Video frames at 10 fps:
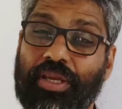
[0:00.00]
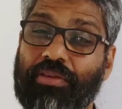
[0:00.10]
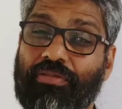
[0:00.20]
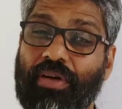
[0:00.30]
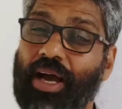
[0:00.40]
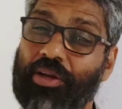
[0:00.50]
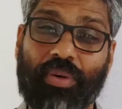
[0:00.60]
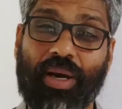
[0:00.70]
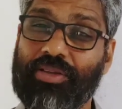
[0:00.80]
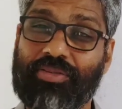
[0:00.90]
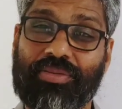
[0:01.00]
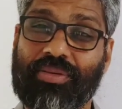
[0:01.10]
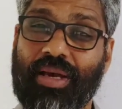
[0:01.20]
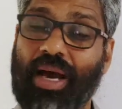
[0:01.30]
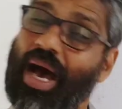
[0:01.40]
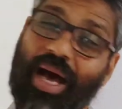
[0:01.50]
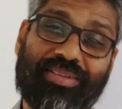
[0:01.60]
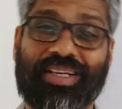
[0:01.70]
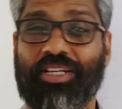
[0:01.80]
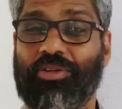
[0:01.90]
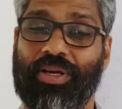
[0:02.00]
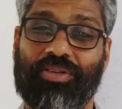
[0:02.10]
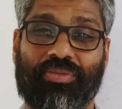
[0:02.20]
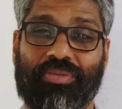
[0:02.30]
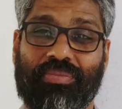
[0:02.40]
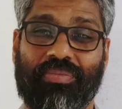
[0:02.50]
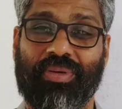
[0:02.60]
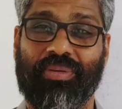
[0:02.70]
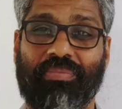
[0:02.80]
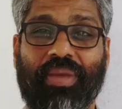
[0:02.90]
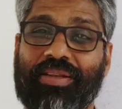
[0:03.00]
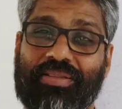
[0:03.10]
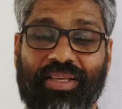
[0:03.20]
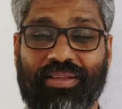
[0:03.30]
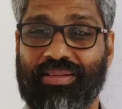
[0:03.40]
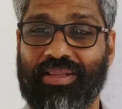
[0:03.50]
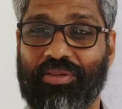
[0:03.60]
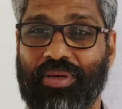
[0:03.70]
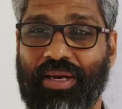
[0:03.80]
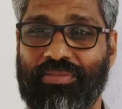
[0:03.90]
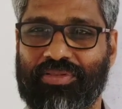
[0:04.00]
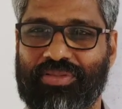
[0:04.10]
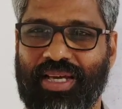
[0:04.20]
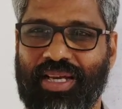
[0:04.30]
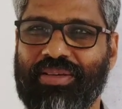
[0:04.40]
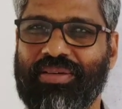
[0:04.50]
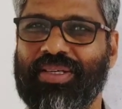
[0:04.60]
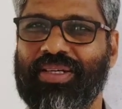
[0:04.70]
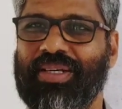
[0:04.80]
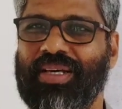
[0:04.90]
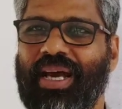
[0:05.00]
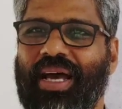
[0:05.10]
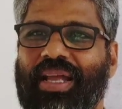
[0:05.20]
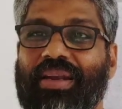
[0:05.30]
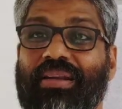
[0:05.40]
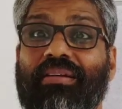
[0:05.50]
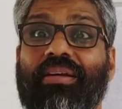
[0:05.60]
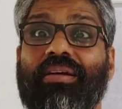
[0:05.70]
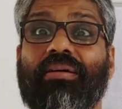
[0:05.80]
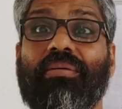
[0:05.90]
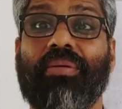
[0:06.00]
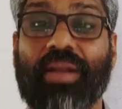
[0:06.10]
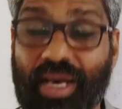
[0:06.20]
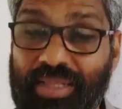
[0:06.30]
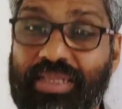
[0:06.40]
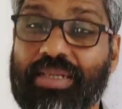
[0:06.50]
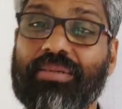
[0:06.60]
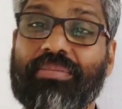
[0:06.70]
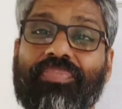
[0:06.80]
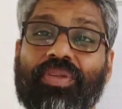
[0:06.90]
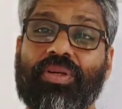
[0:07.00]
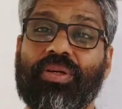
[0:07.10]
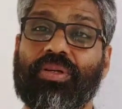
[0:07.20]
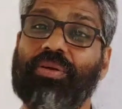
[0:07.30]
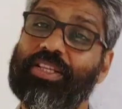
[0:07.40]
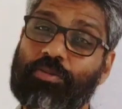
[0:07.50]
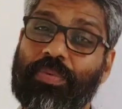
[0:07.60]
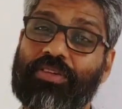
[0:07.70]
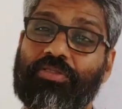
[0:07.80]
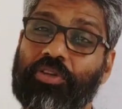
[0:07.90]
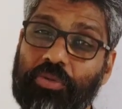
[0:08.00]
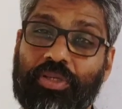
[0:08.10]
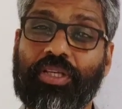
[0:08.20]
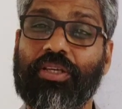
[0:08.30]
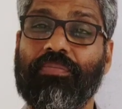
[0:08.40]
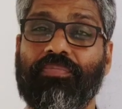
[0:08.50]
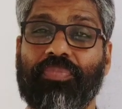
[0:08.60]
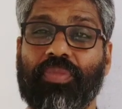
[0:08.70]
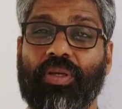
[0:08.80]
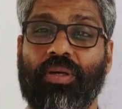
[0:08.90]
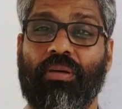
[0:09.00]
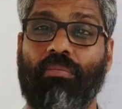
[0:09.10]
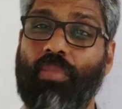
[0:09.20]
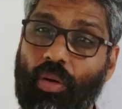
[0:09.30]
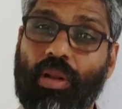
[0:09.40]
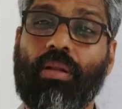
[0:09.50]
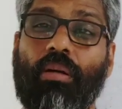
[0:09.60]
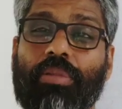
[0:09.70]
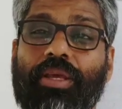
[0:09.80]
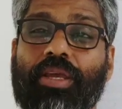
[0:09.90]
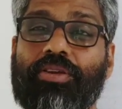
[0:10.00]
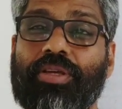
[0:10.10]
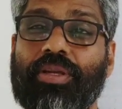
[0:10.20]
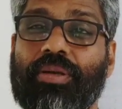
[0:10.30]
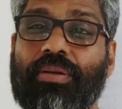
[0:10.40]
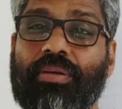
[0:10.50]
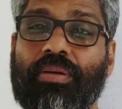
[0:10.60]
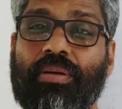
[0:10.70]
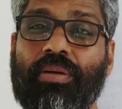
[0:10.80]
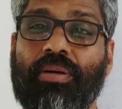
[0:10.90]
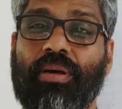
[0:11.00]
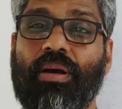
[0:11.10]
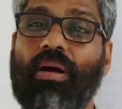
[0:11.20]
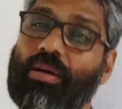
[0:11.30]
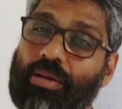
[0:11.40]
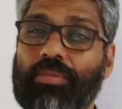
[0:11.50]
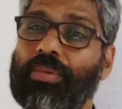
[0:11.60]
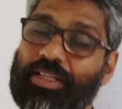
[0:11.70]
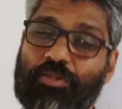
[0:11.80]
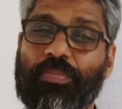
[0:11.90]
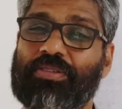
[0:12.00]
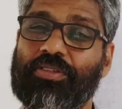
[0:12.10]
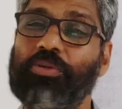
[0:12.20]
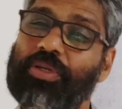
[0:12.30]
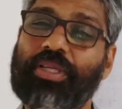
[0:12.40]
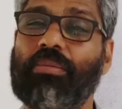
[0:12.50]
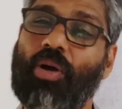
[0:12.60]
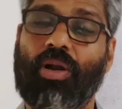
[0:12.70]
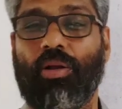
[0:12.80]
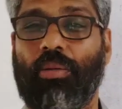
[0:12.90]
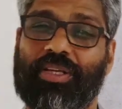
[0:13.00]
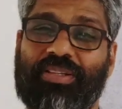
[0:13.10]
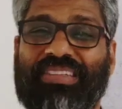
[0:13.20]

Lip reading: to give advice, ask advice. Main thing that you have to study. And another, to express duty, moral obligation. Express duty and moral